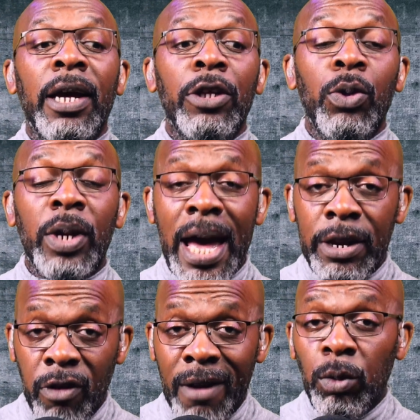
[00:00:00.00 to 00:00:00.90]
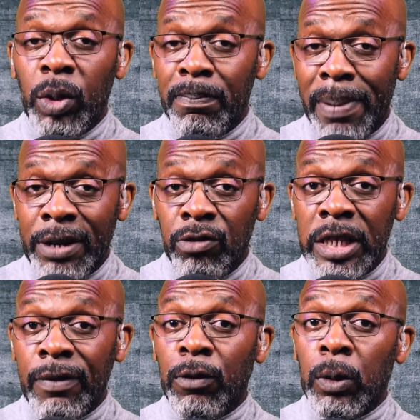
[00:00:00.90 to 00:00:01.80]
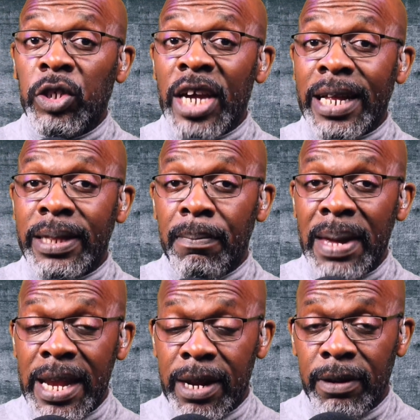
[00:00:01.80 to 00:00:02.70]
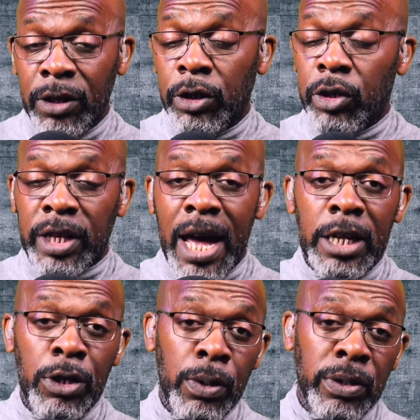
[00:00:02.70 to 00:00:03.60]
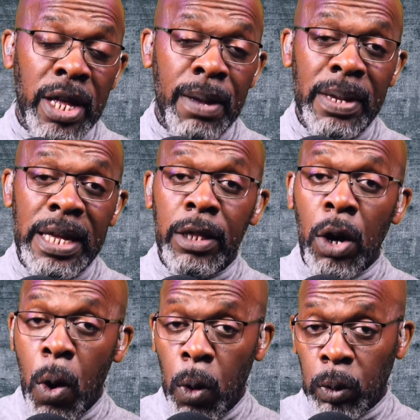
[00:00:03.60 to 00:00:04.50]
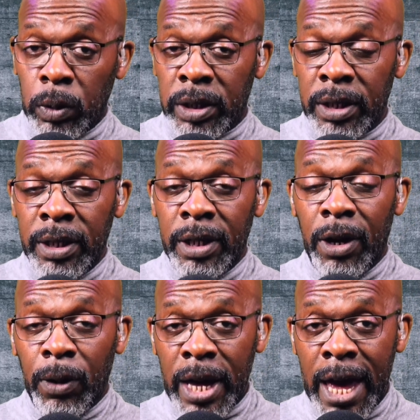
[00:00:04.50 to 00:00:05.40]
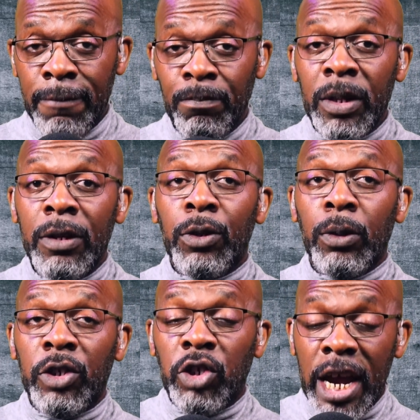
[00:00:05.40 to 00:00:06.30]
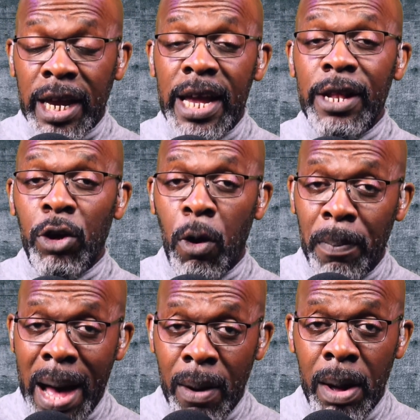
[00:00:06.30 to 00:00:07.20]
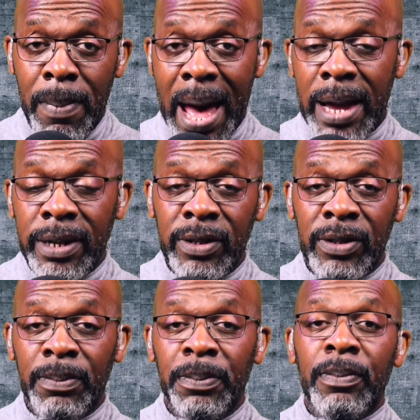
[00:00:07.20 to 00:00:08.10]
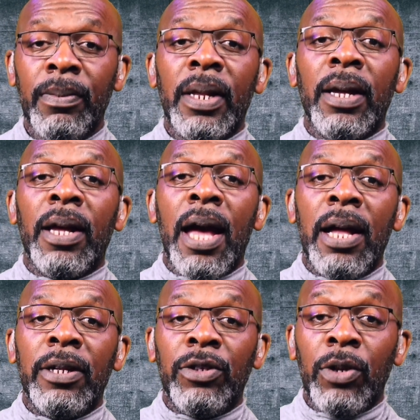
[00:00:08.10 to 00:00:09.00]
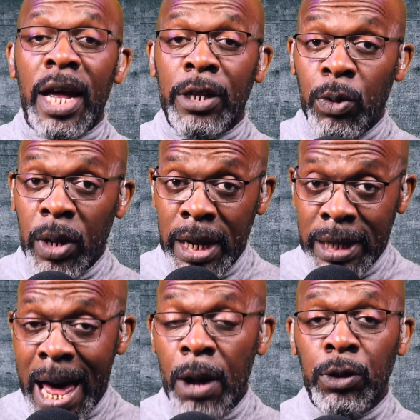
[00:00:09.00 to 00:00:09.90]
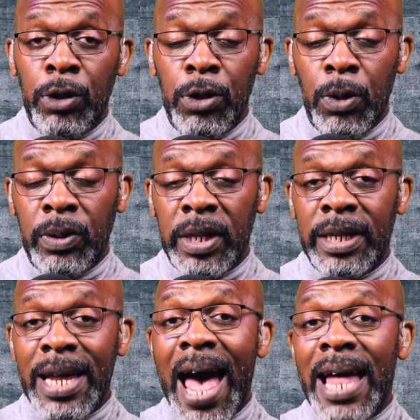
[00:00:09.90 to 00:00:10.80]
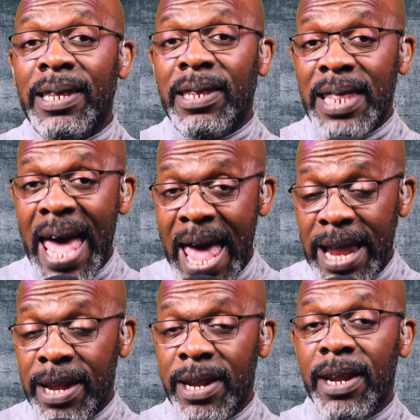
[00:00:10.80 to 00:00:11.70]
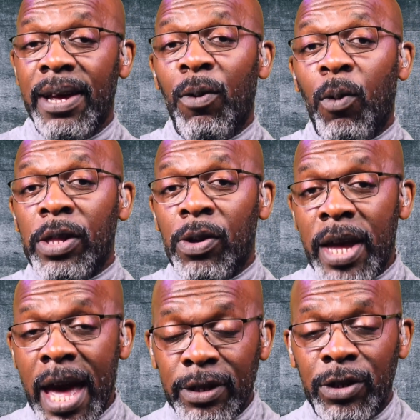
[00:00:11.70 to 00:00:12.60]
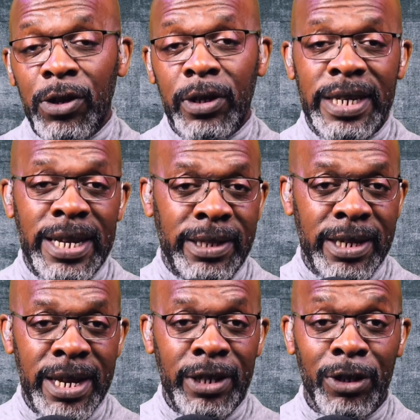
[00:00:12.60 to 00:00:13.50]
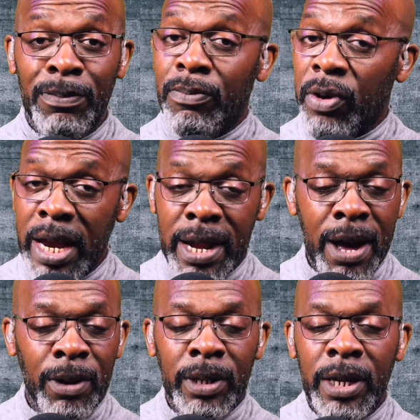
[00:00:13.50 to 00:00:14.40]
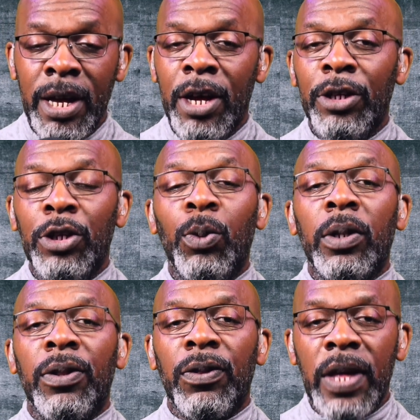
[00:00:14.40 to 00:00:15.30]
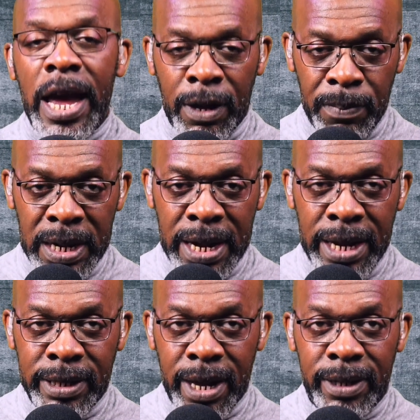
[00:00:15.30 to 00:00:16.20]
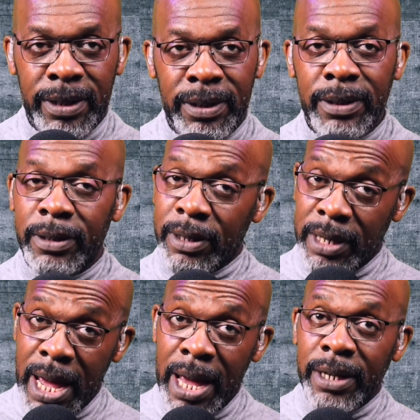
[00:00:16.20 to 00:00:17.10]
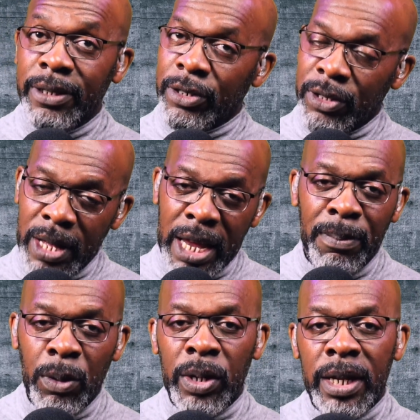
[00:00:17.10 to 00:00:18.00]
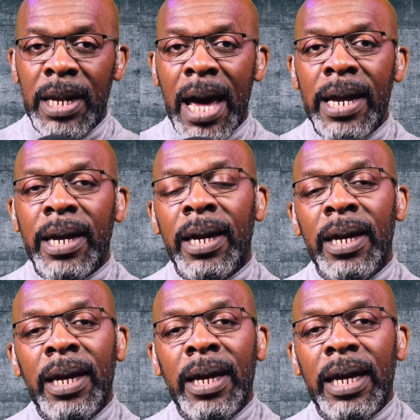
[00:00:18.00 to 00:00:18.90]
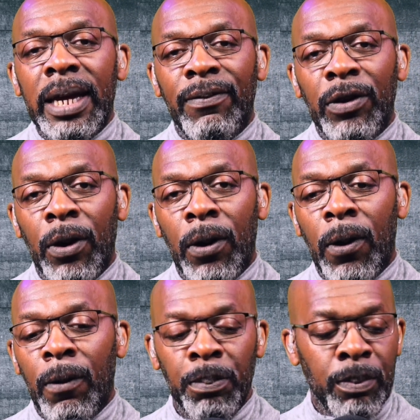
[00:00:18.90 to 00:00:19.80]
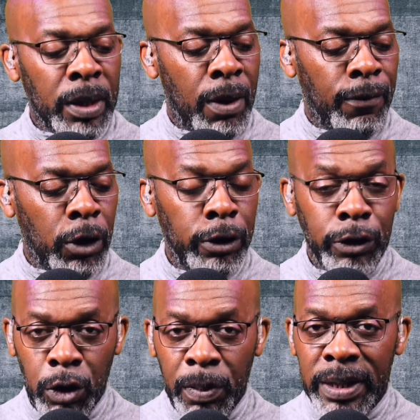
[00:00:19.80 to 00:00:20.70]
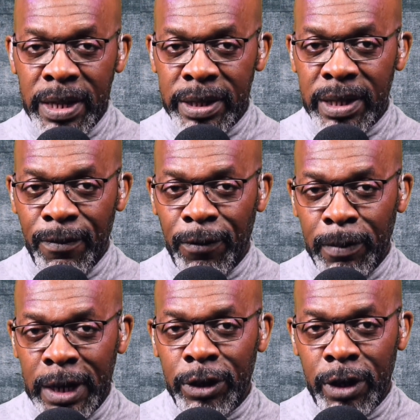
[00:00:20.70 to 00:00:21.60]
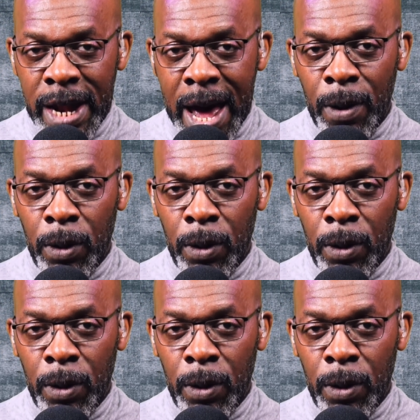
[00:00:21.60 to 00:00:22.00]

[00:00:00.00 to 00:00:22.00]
You can travel with batteries if you check them in. You just can't use them in the hold, okay? So check in your power banks so that you are allowed to use it. And then when you get to your destination, bring it out. You will thank me later. Today, just thank me with a like if you're consuming this information now,